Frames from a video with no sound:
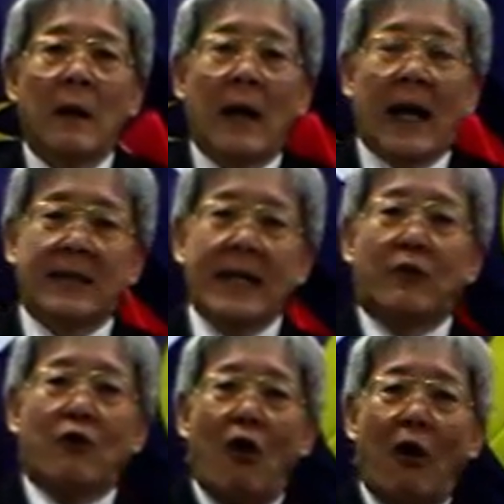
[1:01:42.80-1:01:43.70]
Like I
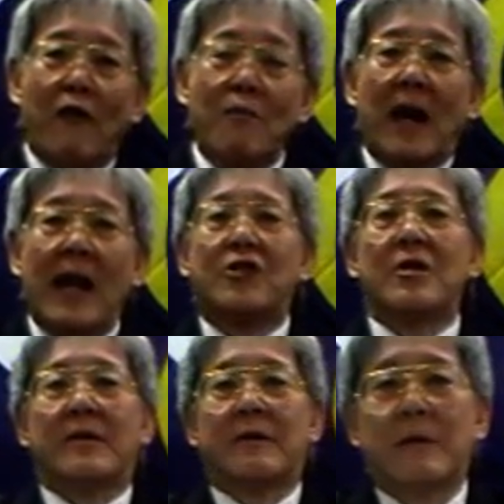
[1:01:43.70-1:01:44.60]
said to all of you
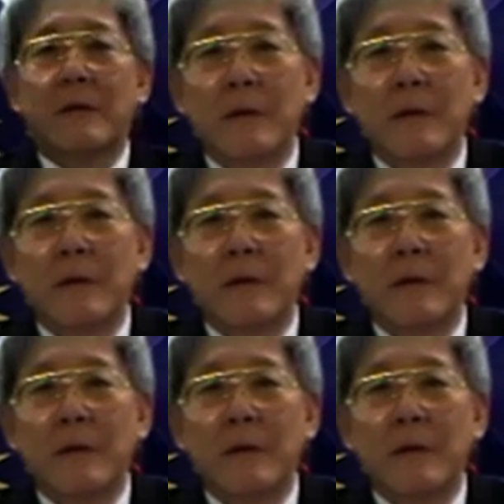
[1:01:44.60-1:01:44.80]
Malaysians,